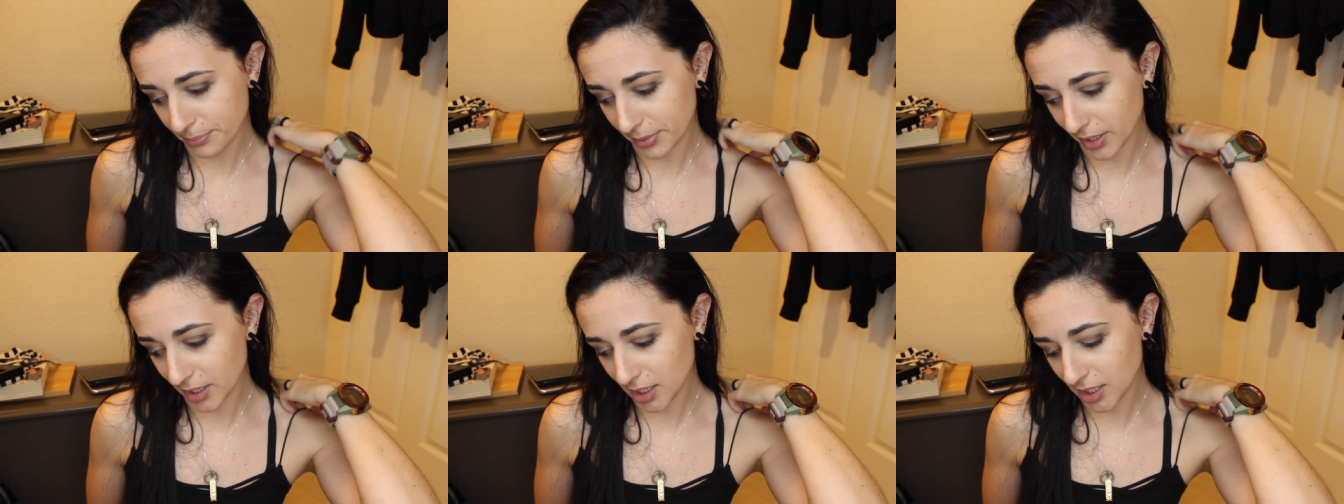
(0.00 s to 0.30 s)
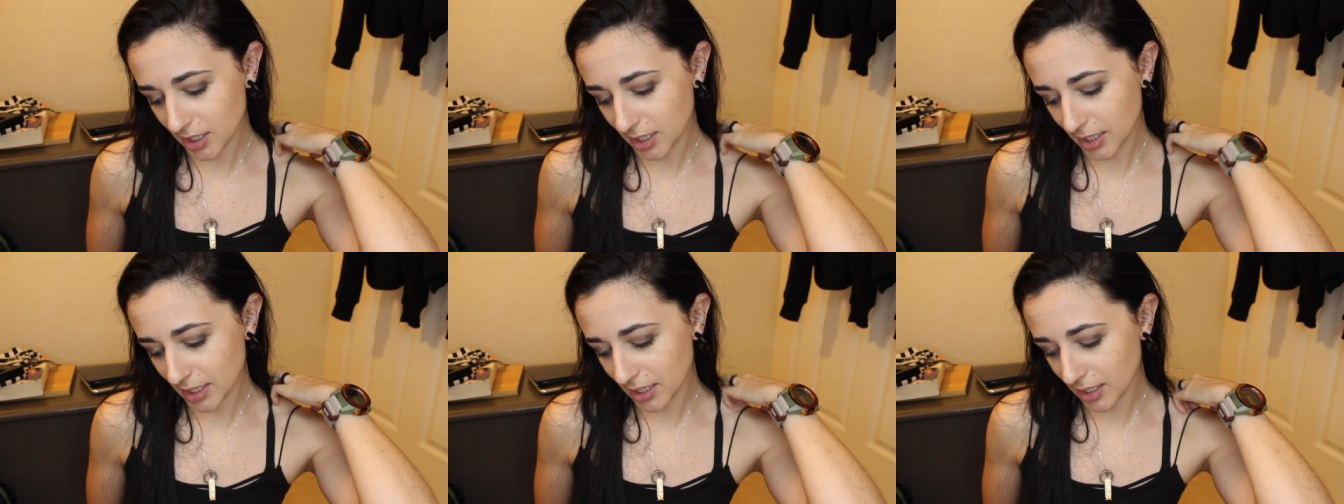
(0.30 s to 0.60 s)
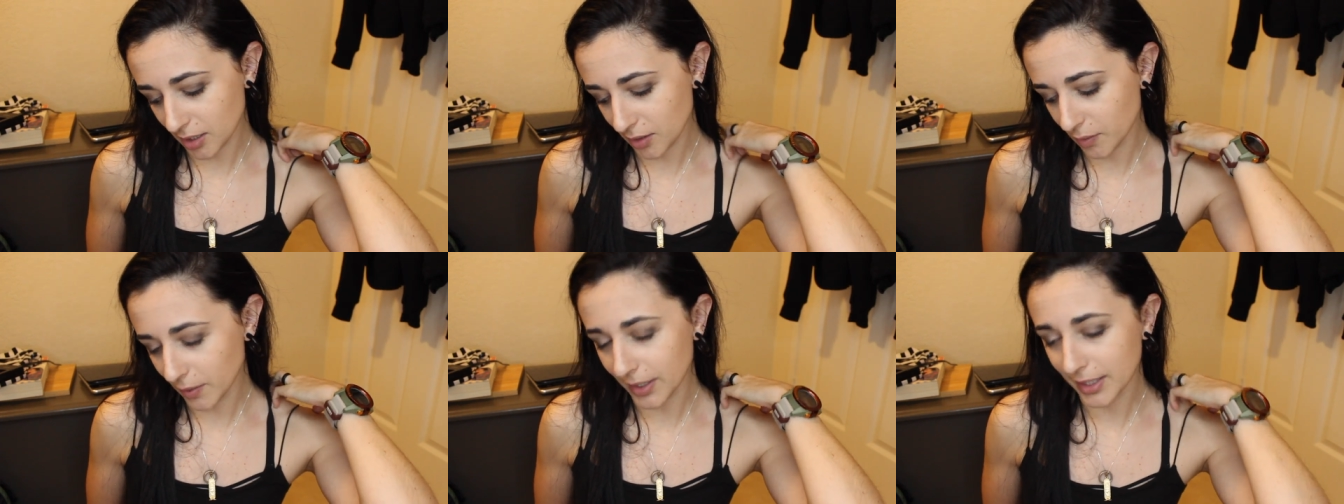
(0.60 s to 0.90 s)
But
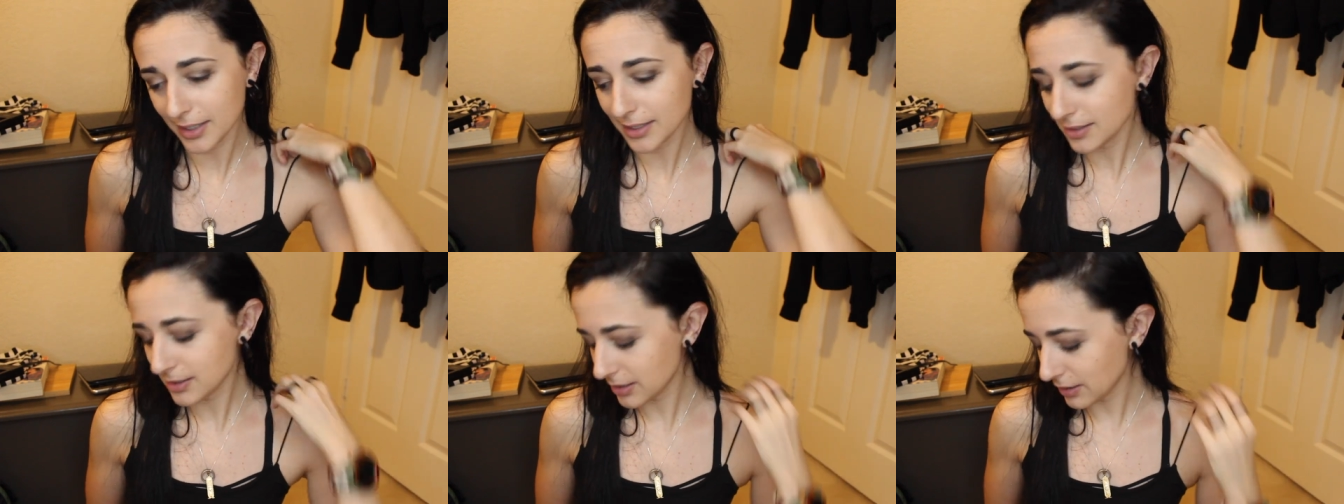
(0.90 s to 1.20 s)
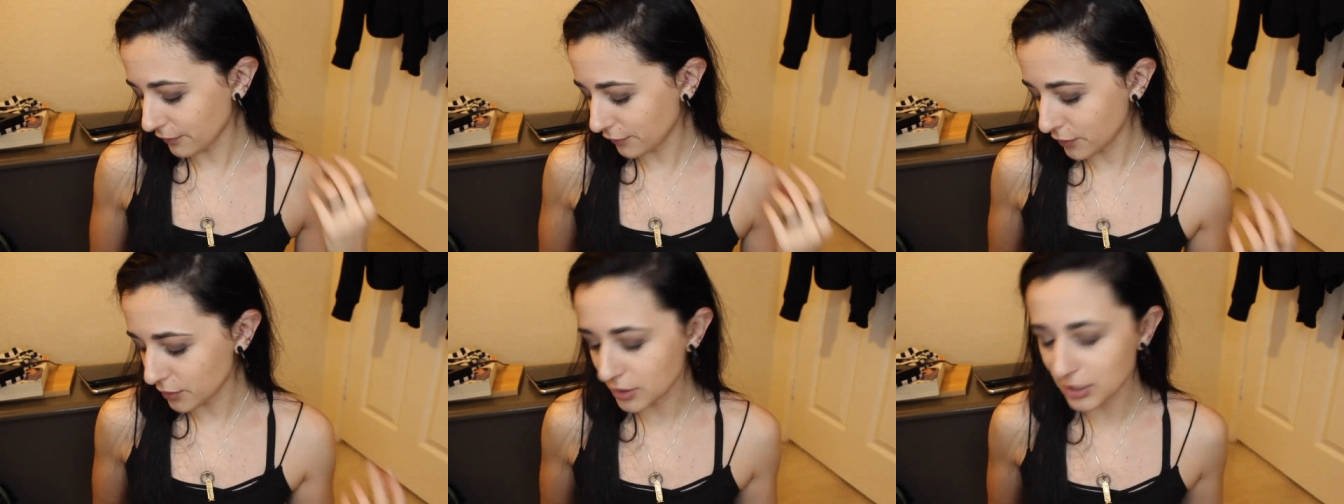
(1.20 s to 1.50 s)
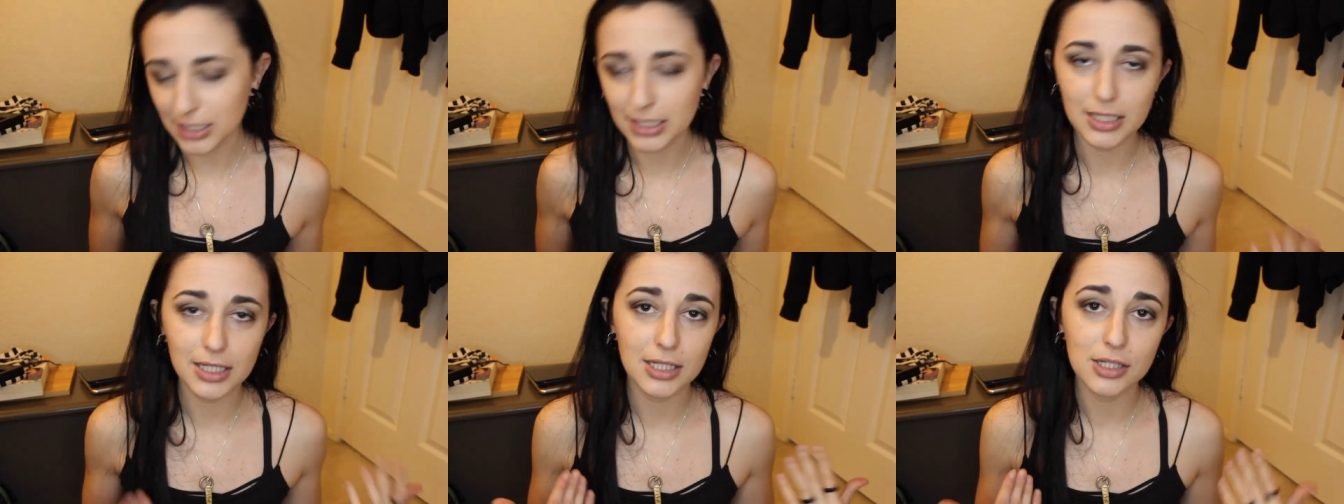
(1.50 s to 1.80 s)
anyways, if you
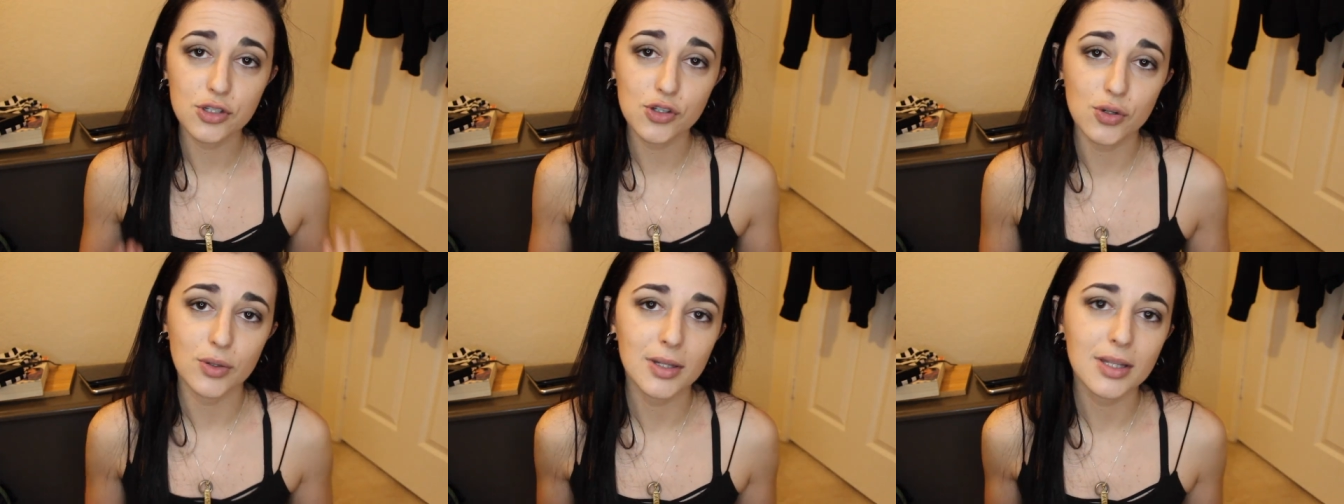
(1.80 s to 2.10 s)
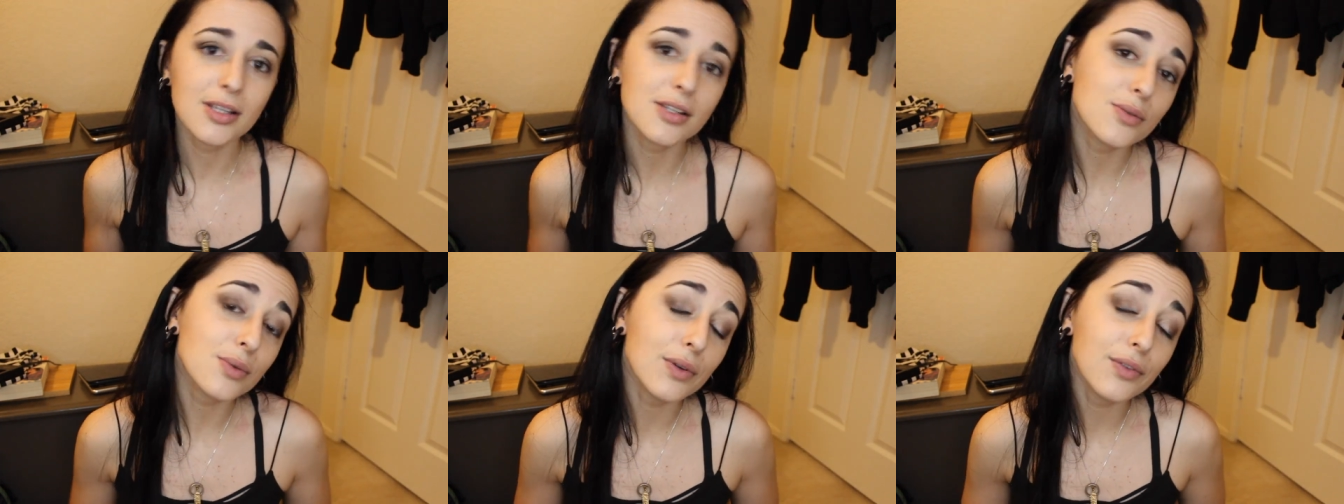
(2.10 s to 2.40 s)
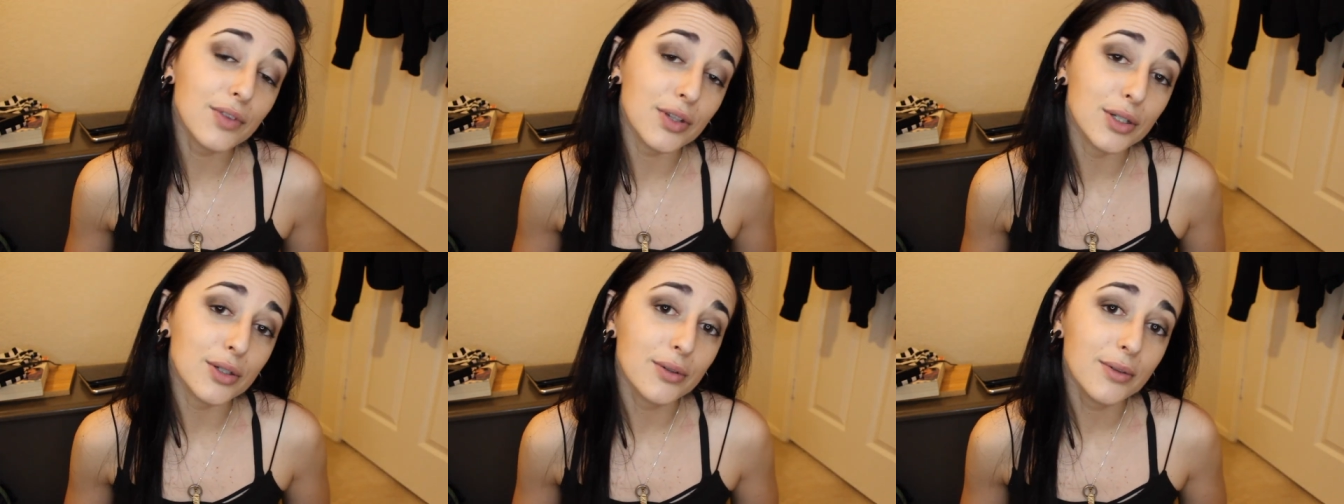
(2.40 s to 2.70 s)
did enjoy this
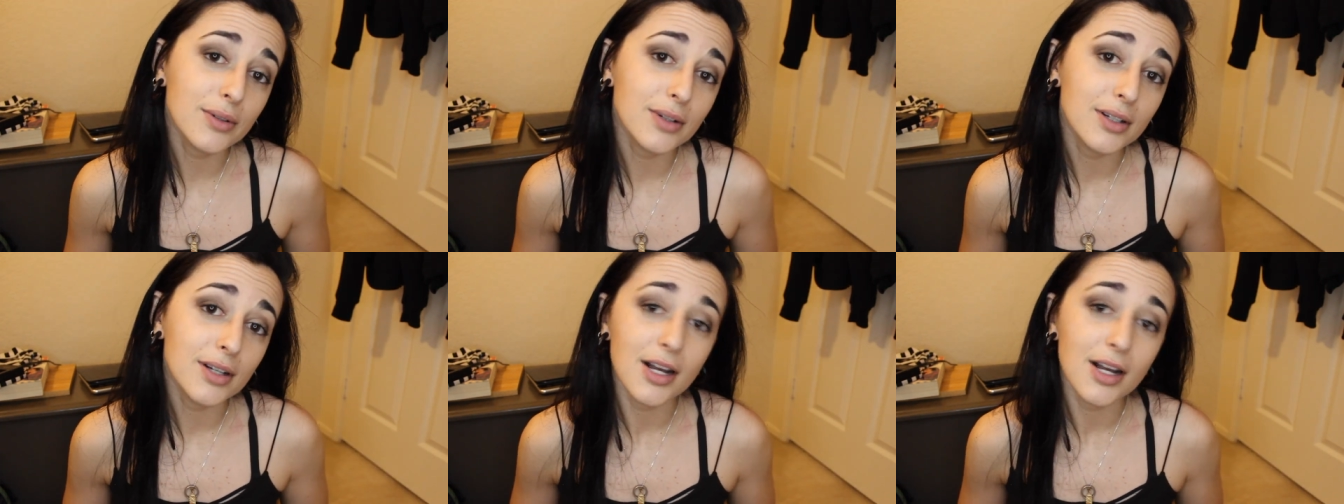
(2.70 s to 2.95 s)
review,